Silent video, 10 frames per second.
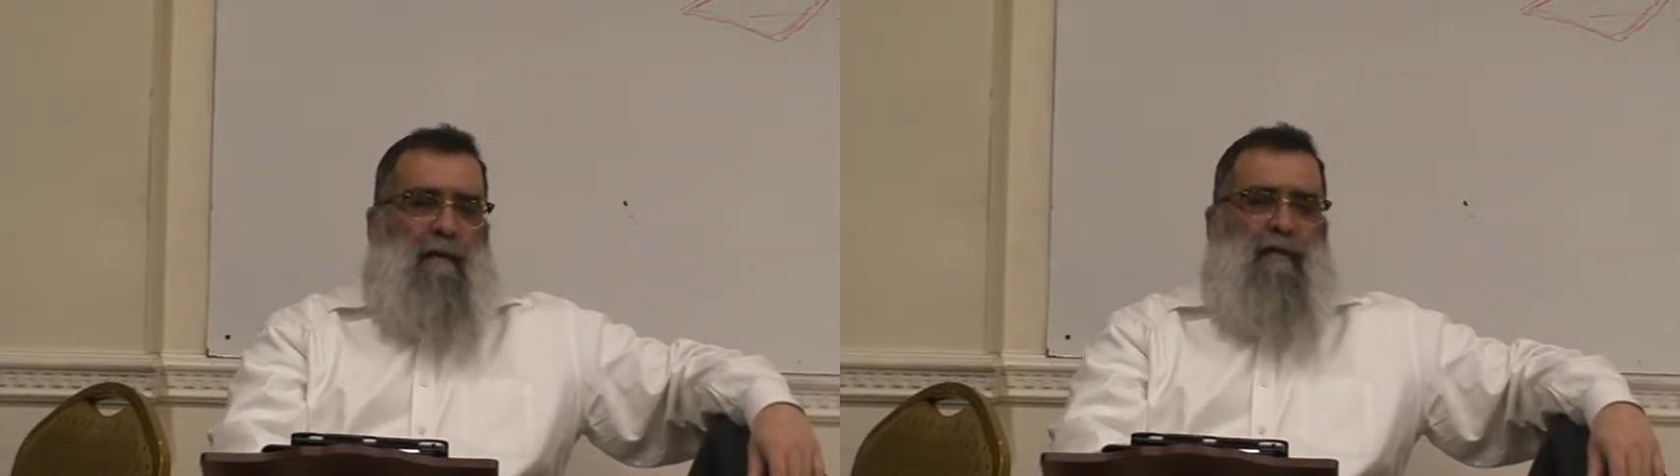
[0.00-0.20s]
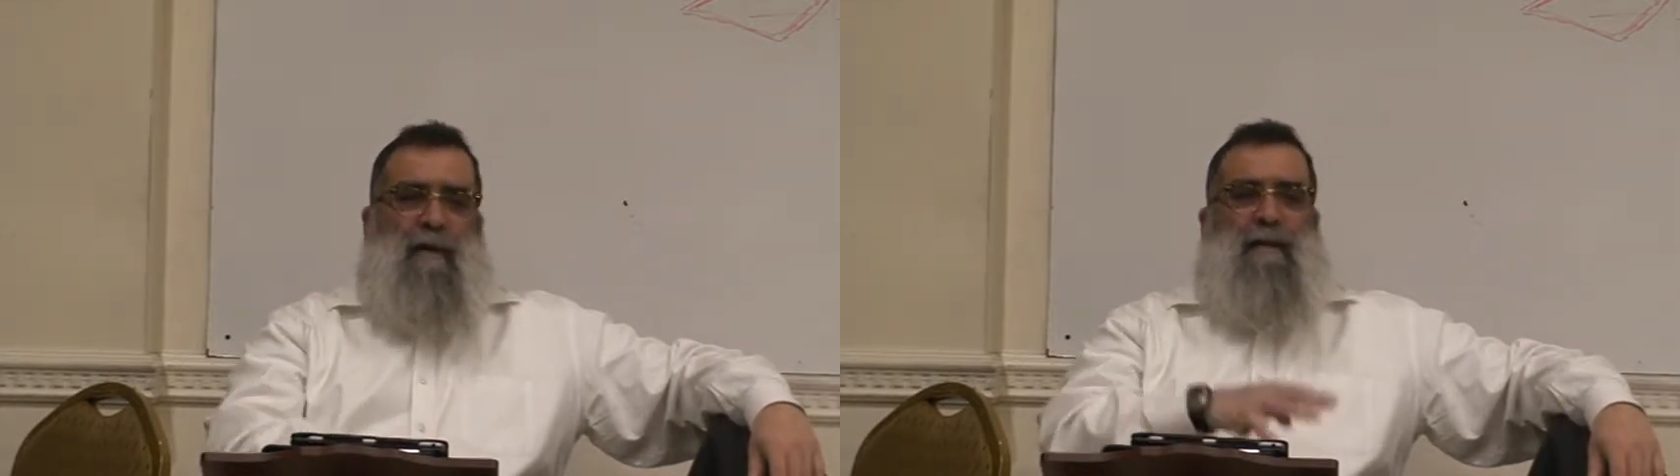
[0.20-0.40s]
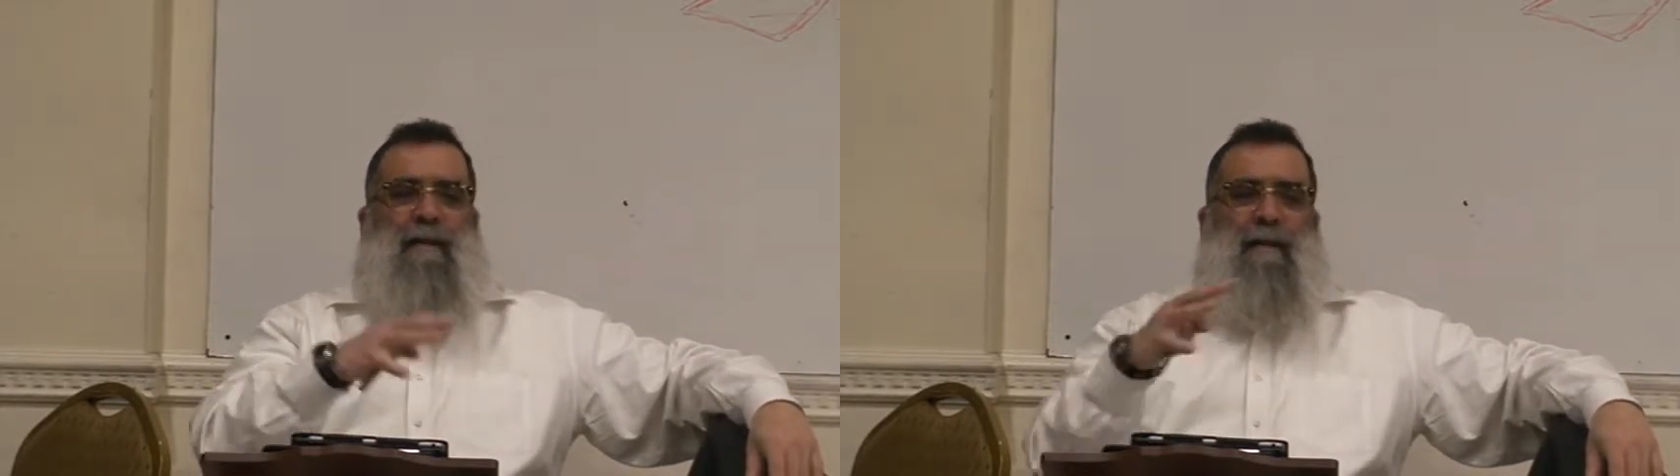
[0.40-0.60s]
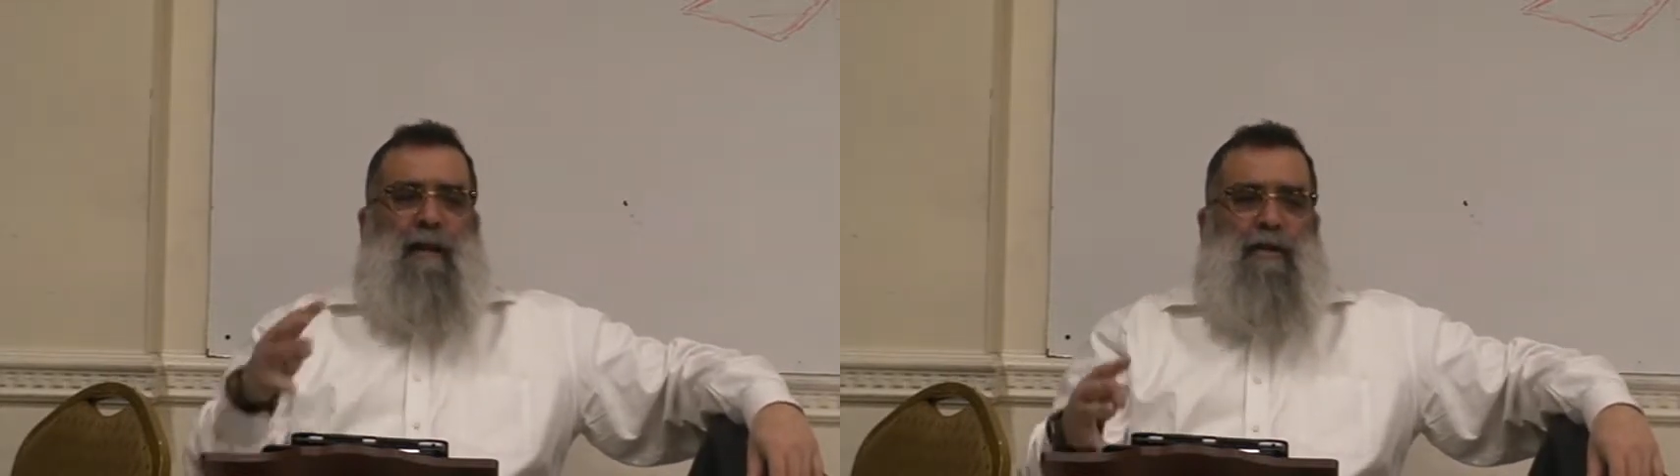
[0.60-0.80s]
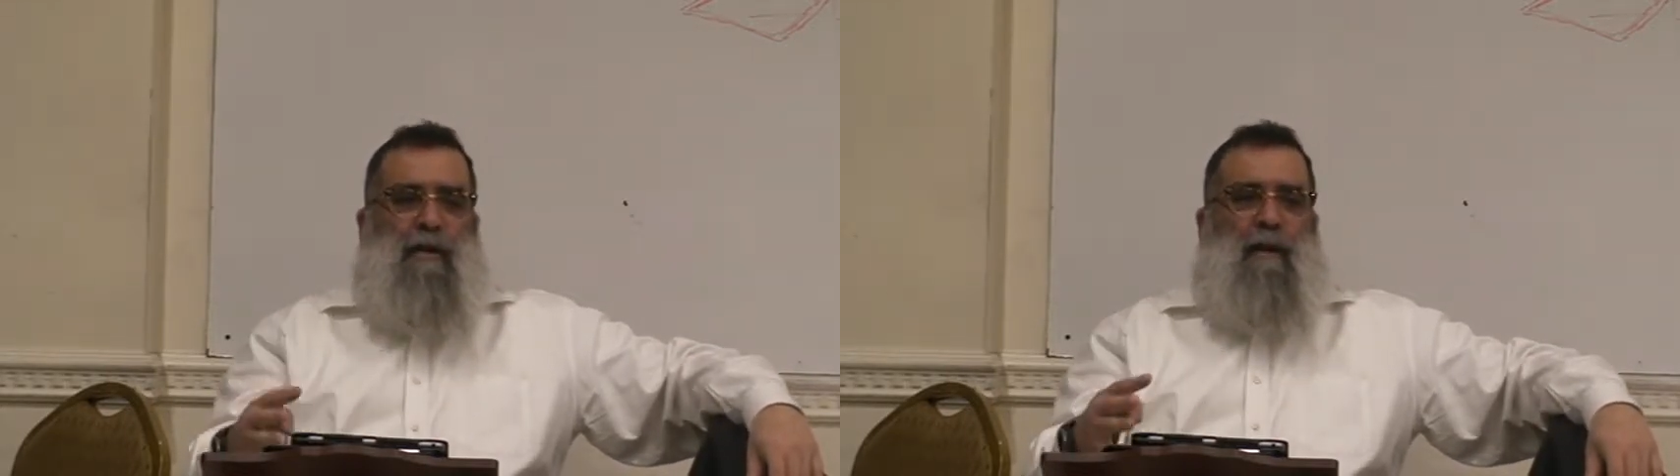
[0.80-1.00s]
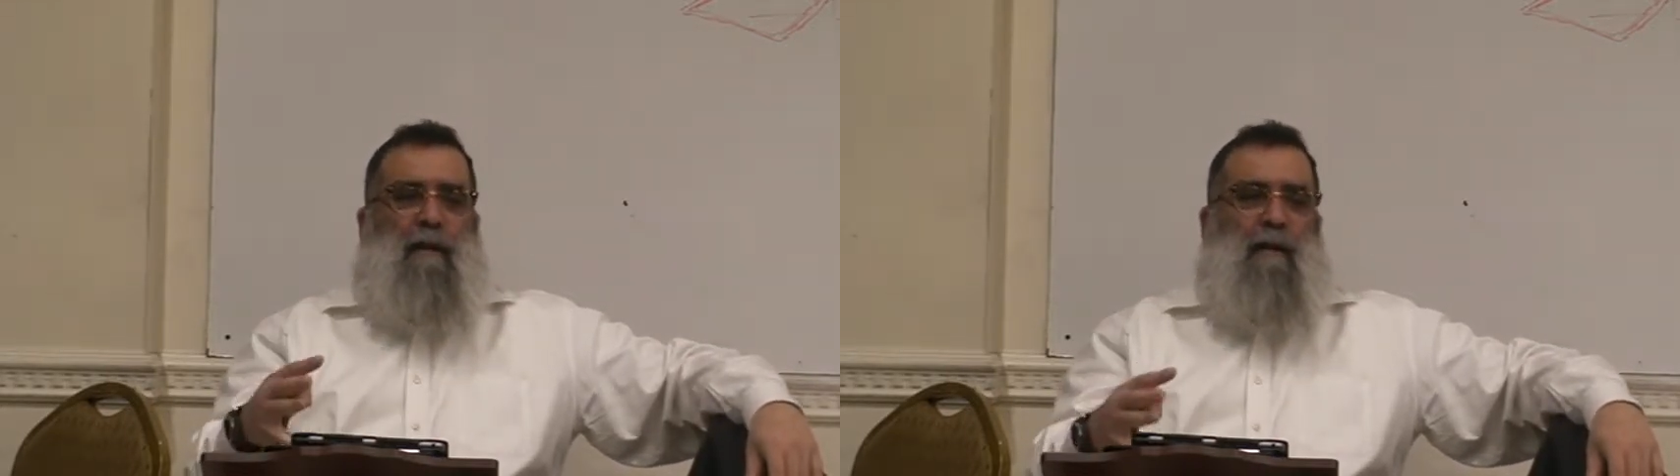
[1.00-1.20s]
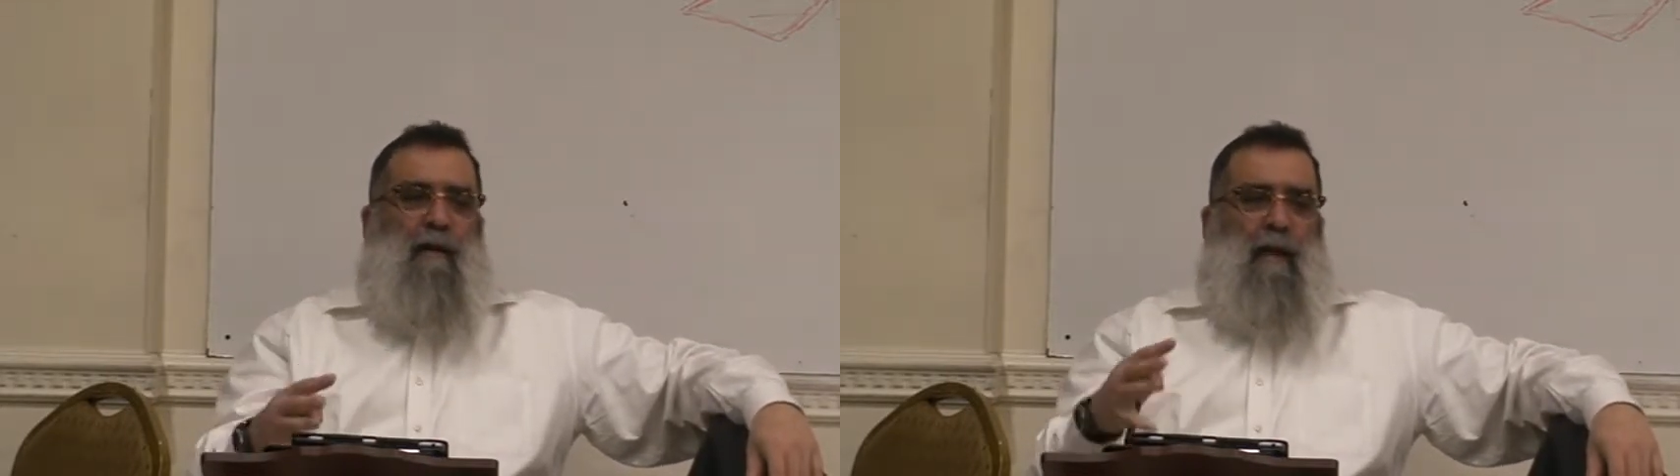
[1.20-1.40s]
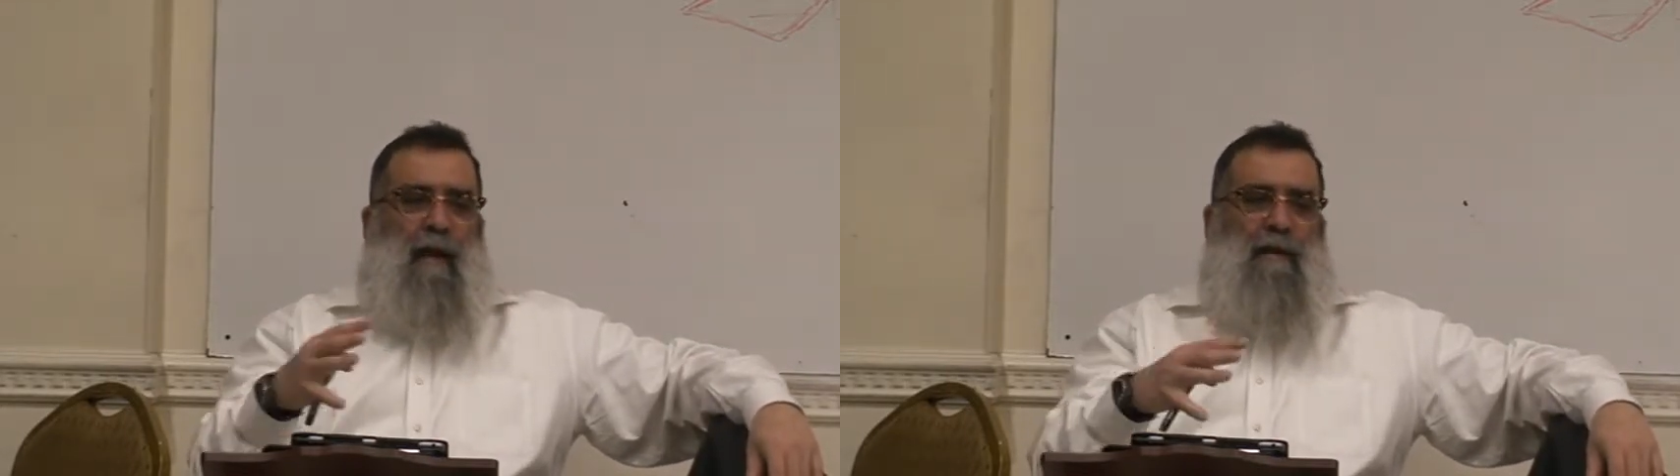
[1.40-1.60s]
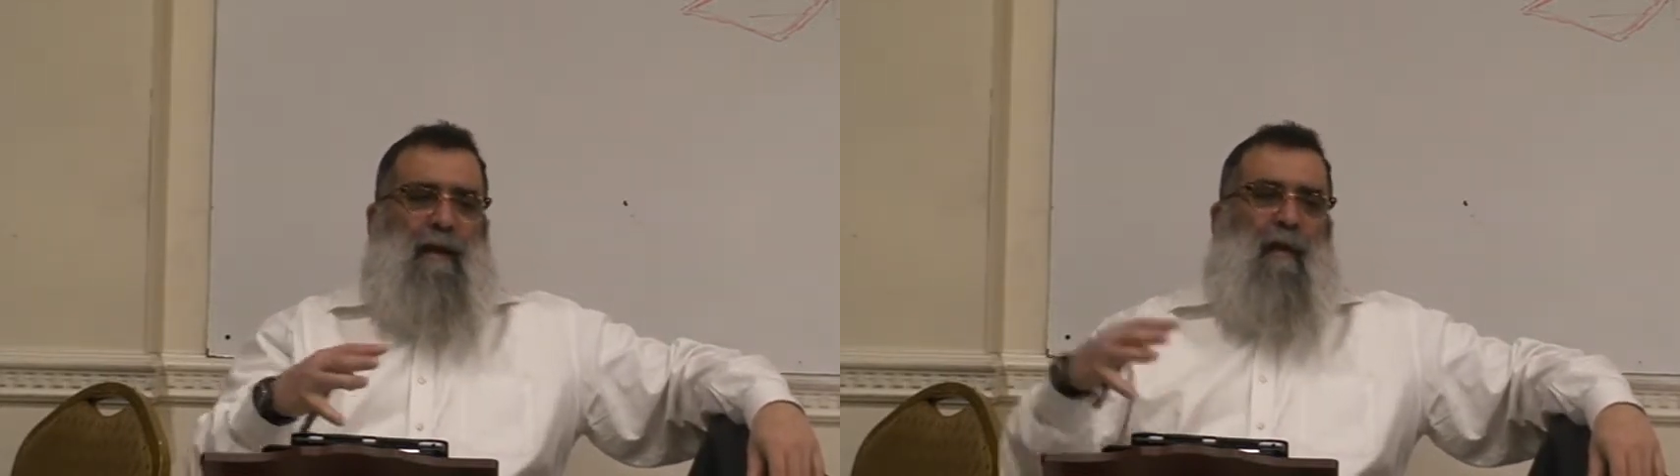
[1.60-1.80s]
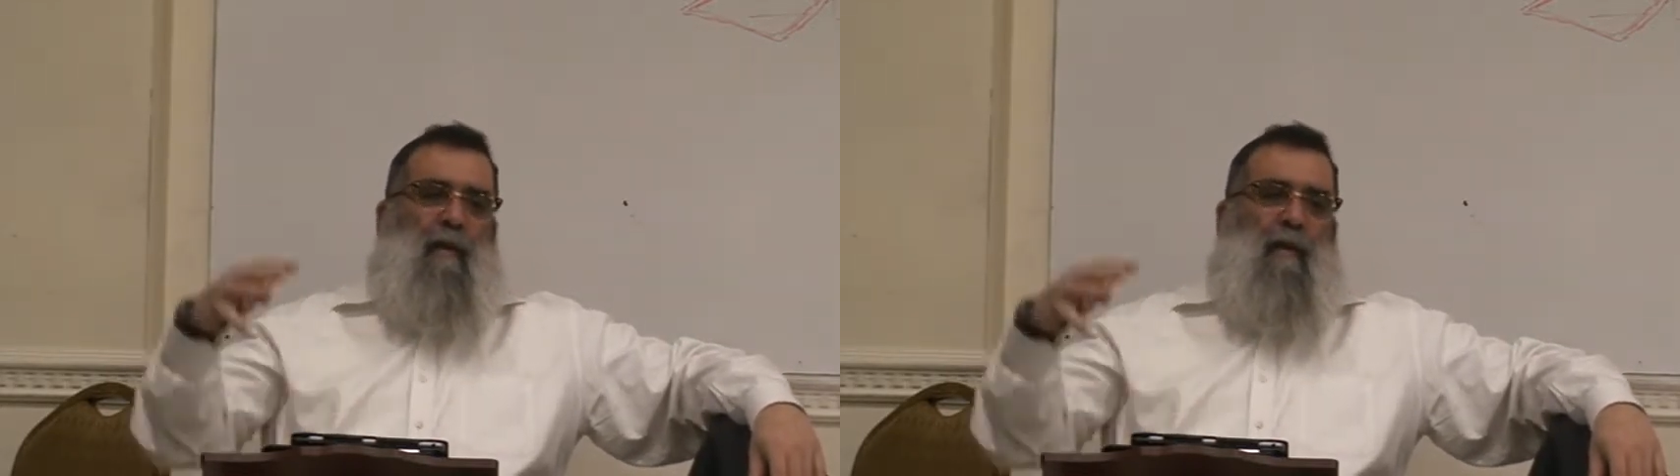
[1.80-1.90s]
transition easier,